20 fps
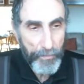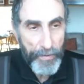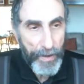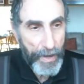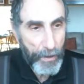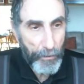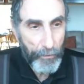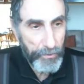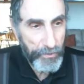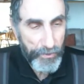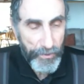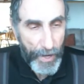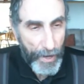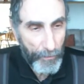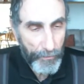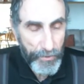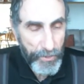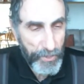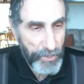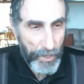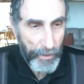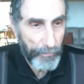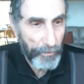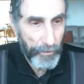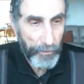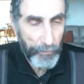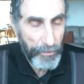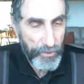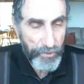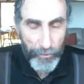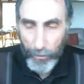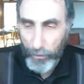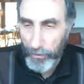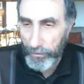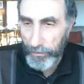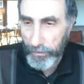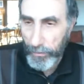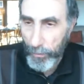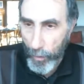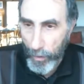Um, somehow it's now December.
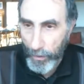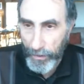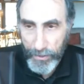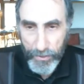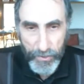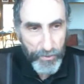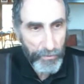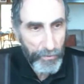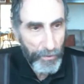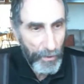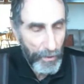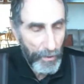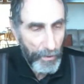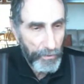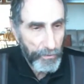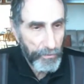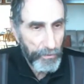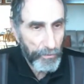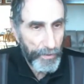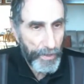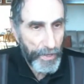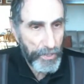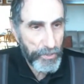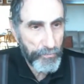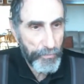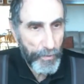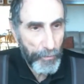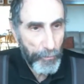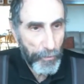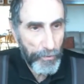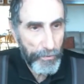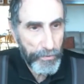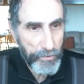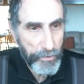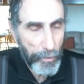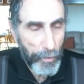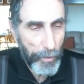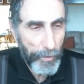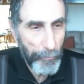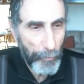We started in August. Don't ask
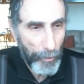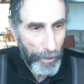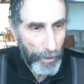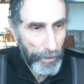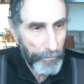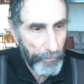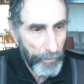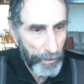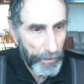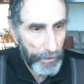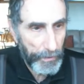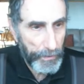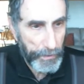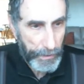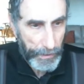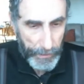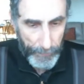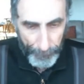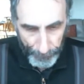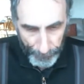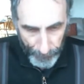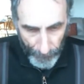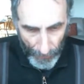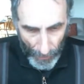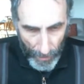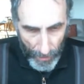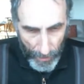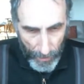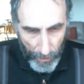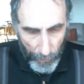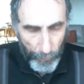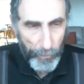me where the time went, but it did.